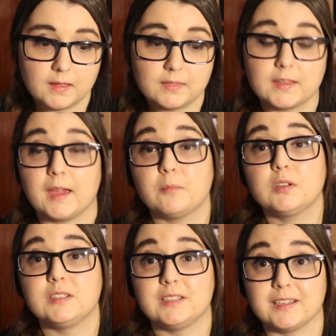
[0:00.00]
The camera
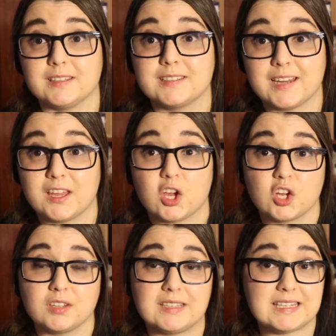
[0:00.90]
does take
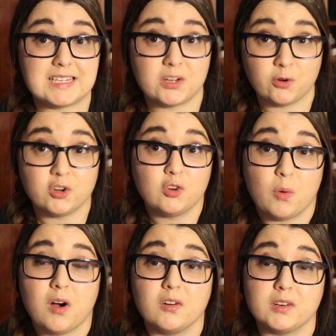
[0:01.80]
good
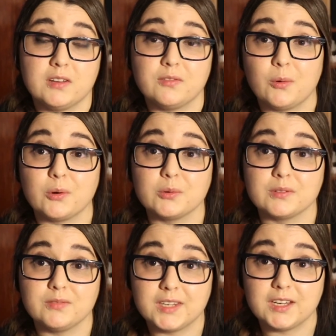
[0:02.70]
quality photos
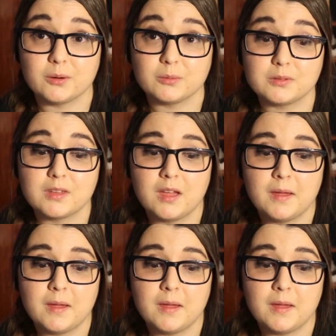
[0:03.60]
and videos.